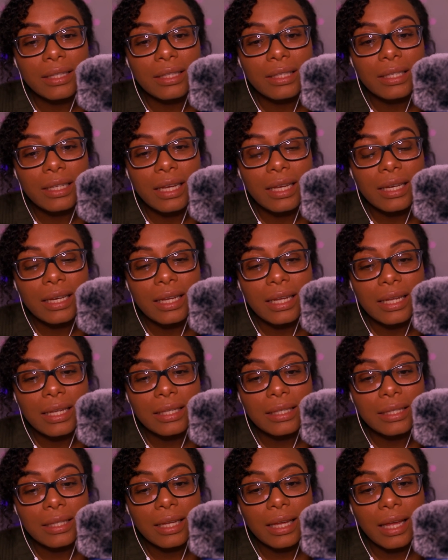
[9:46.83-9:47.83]

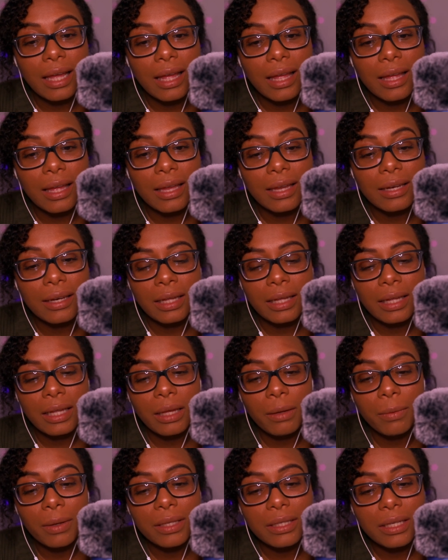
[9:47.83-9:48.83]
Genghis Khan.
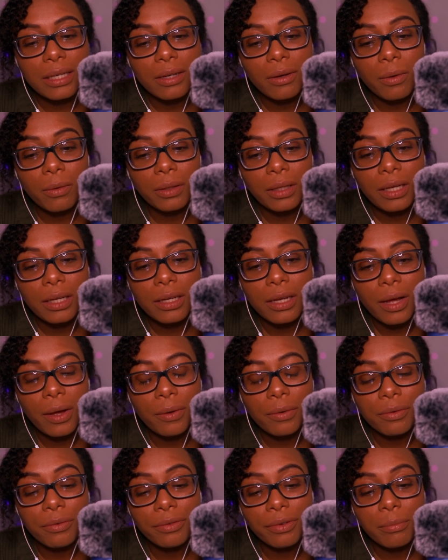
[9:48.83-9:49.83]
He wasn't only
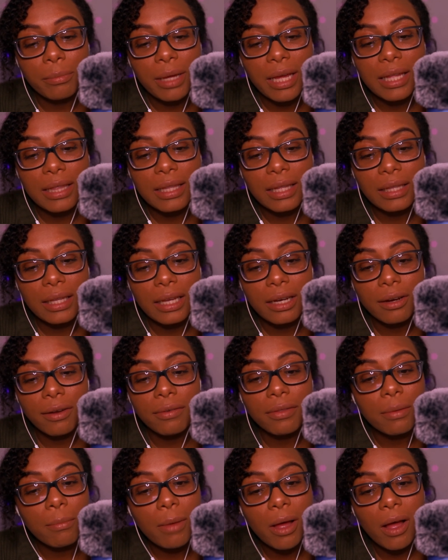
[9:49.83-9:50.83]
known for being the leader
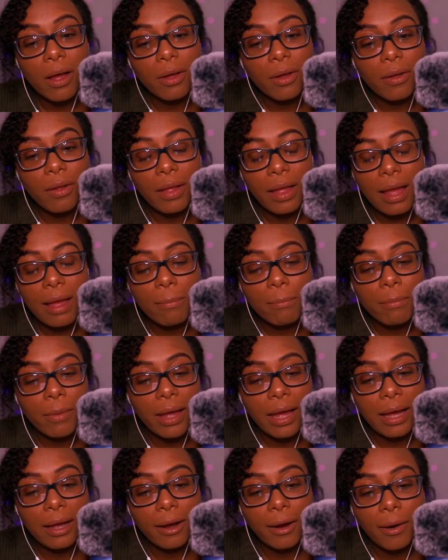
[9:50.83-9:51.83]
of the Mongol
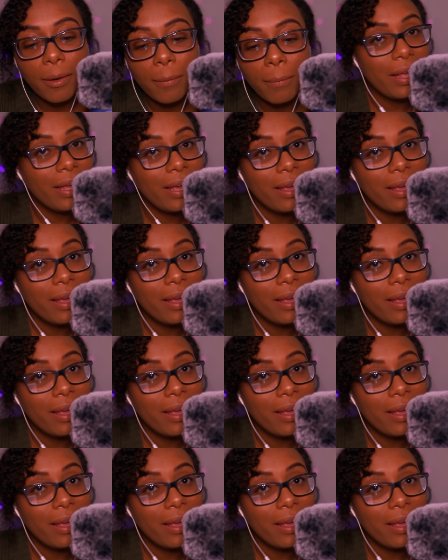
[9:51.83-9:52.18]
Empire,